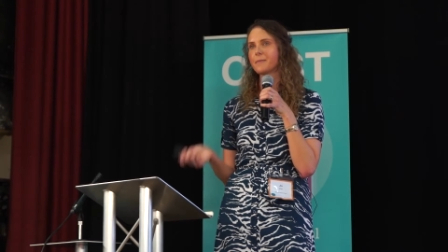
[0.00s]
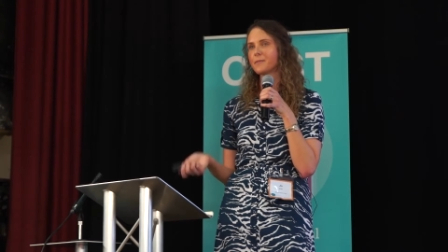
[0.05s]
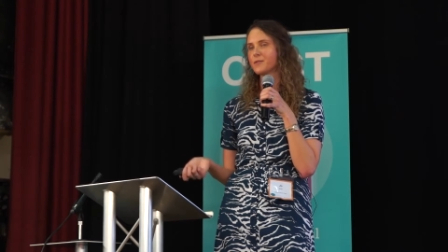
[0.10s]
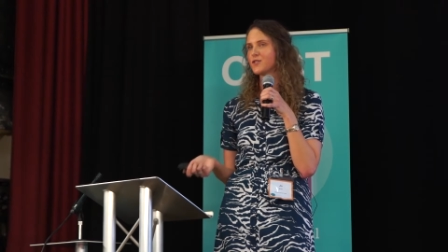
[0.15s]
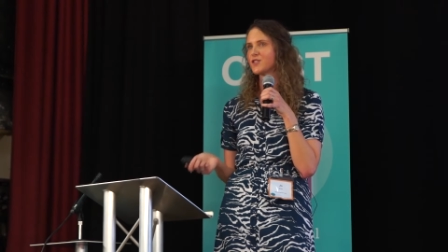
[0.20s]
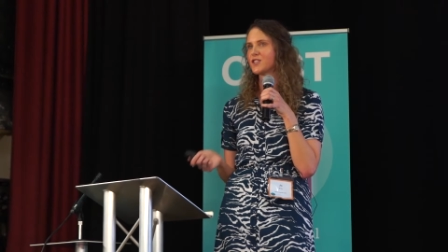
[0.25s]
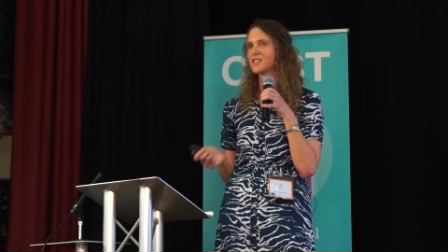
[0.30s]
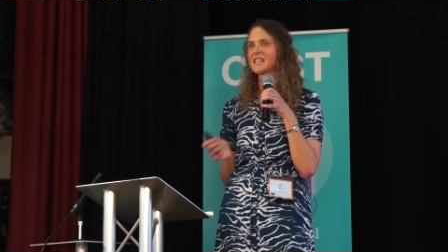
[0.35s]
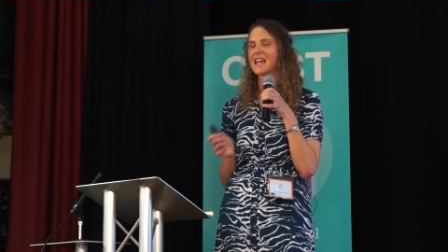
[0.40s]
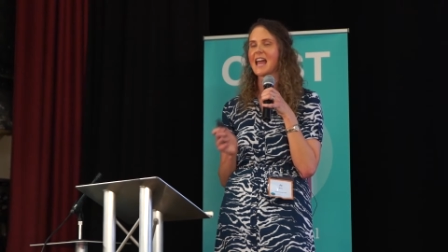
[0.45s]

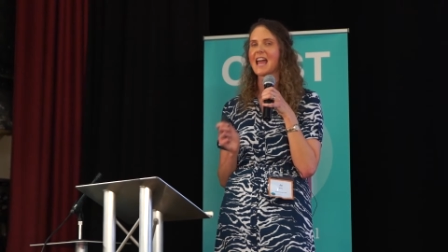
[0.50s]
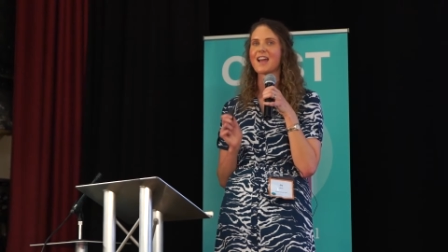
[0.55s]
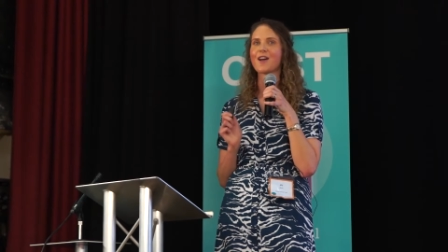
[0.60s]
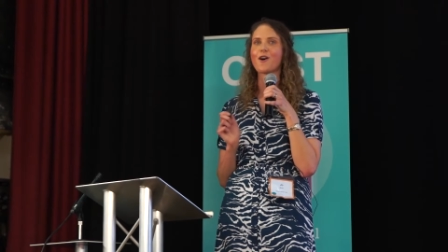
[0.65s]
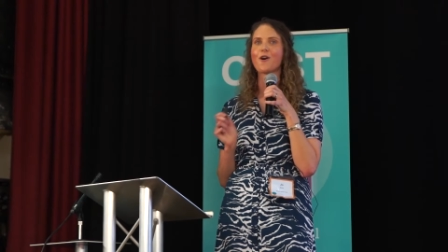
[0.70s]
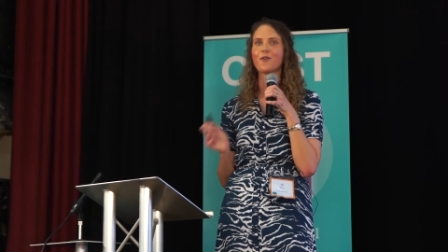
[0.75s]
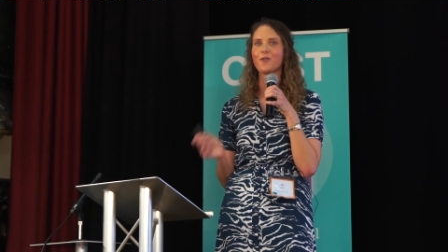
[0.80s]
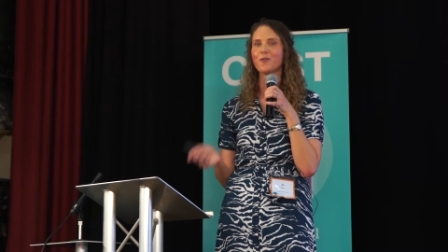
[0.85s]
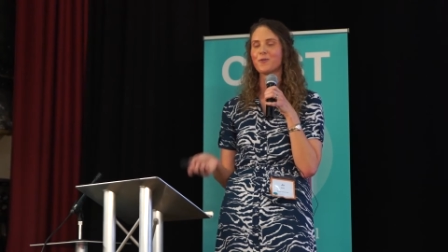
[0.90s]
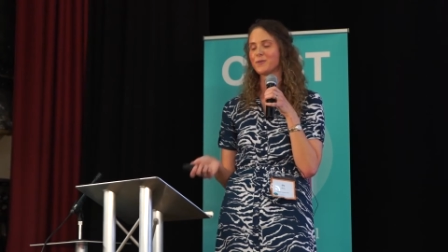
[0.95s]
just getting
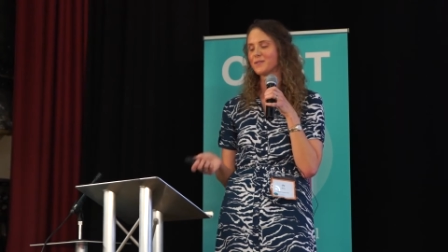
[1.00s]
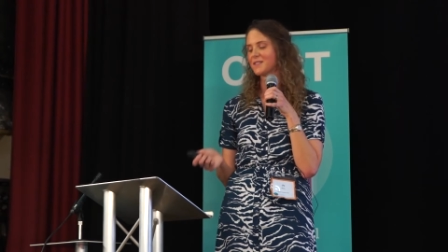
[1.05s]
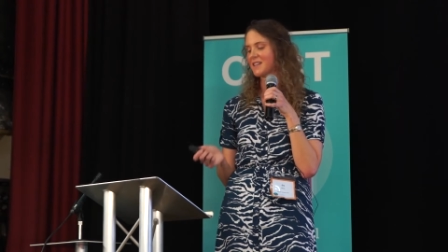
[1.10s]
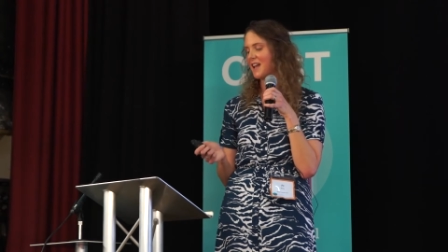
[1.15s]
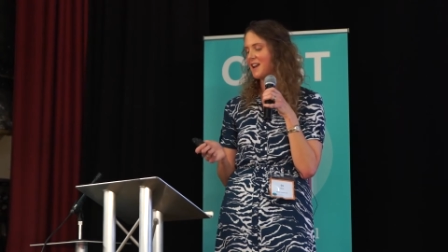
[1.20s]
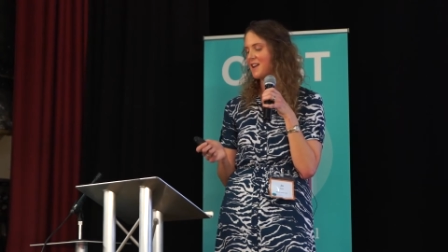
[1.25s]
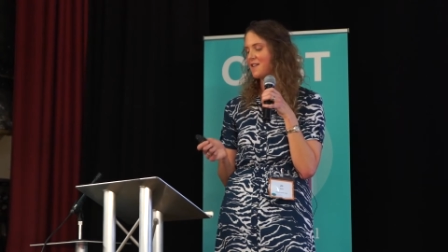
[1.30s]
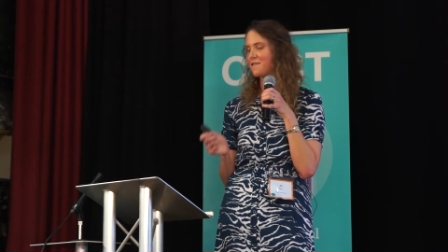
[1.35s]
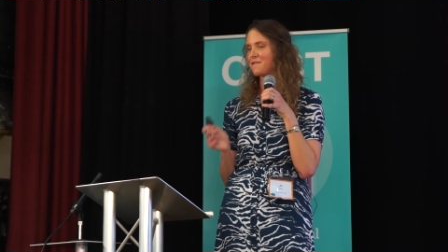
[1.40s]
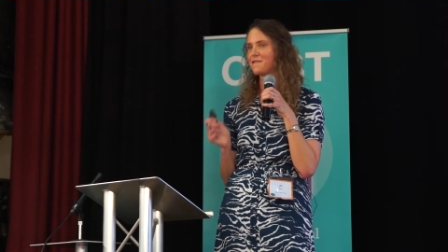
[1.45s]
all those
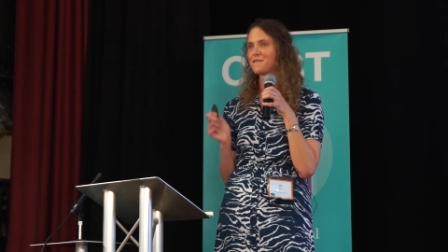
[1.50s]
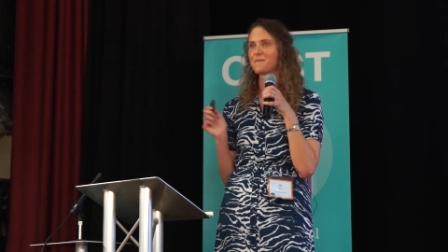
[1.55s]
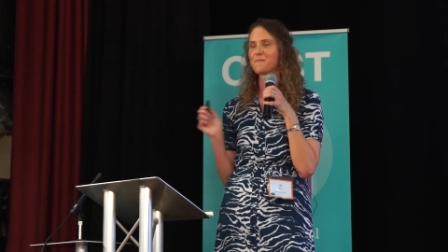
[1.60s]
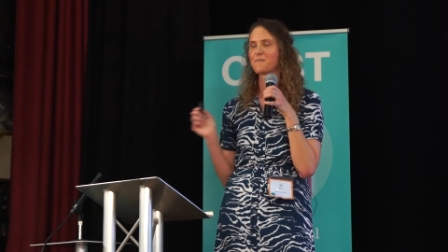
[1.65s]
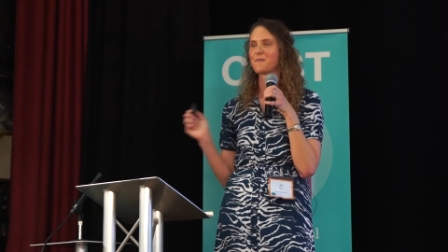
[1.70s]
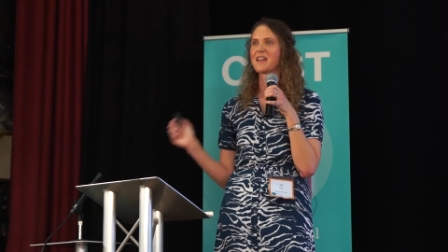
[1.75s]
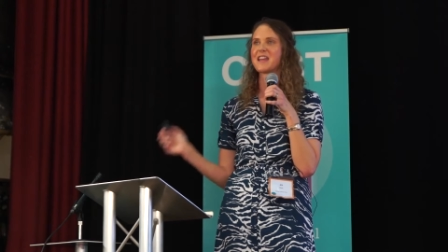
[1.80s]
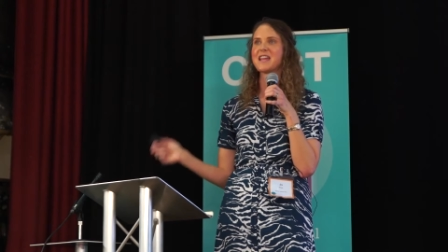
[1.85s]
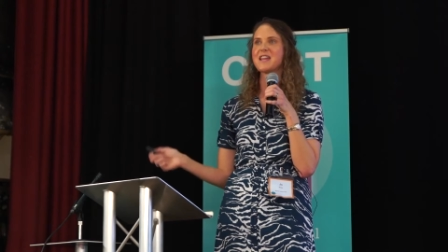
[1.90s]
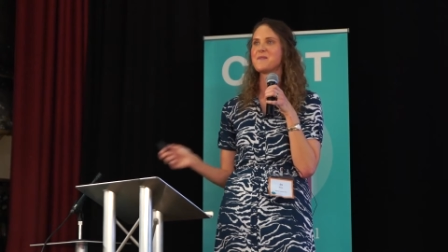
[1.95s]
kind of
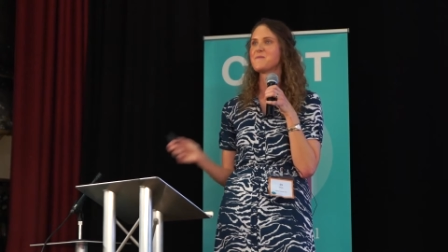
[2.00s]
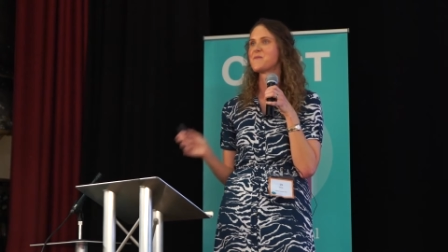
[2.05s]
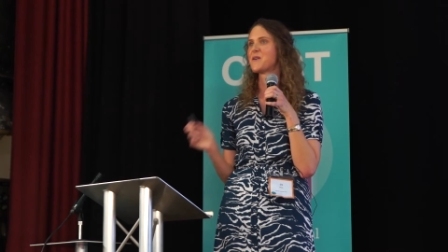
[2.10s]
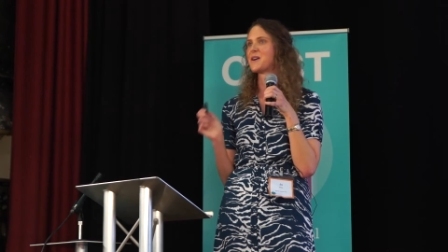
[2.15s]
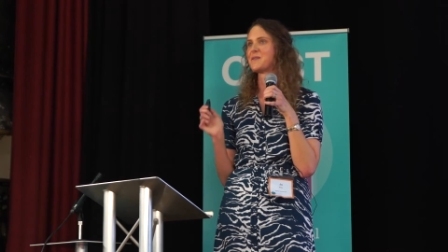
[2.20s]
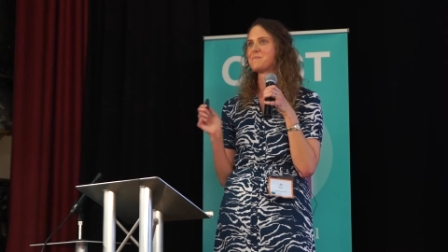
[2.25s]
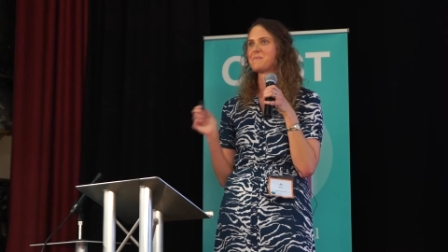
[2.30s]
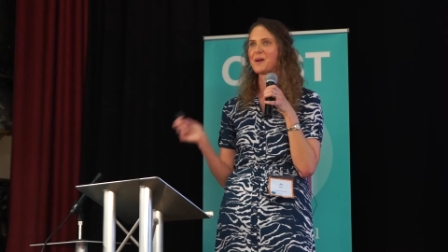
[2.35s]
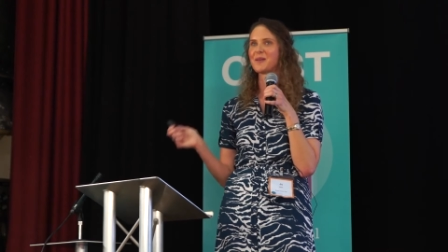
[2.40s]
keyword,